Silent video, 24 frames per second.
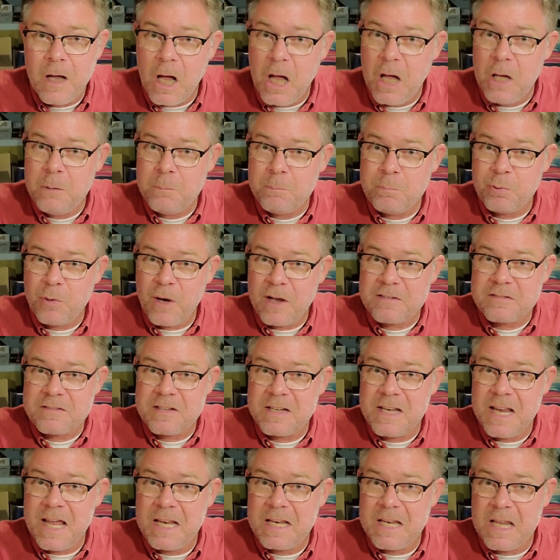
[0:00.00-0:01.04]

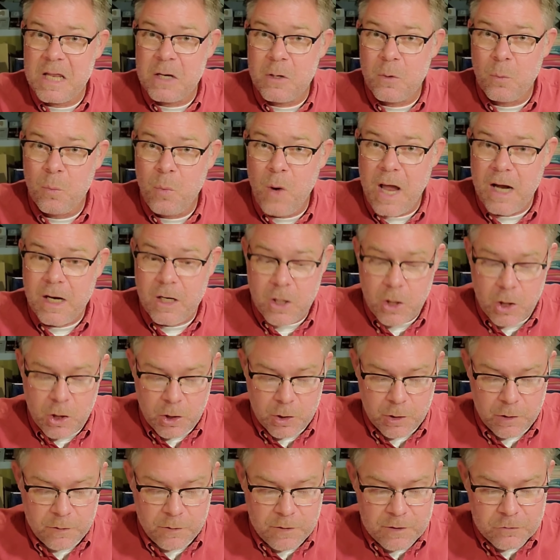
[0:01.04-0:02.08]
Unprecedented,
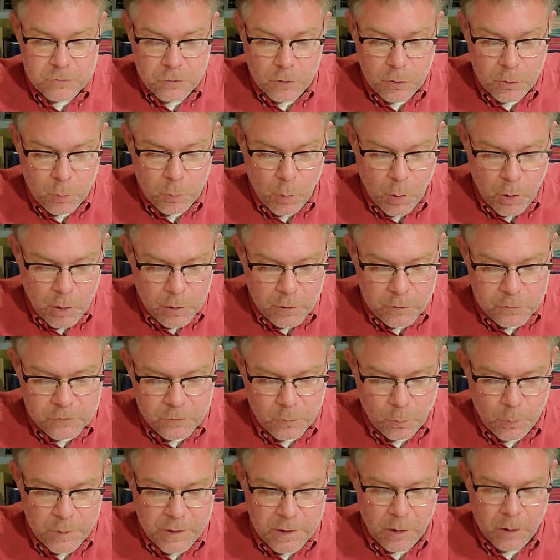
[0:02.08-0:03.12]
record. These are the words
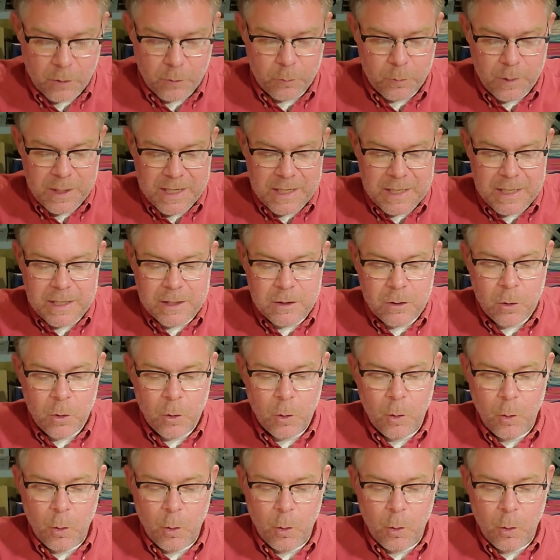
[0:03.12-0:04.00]
we are reading.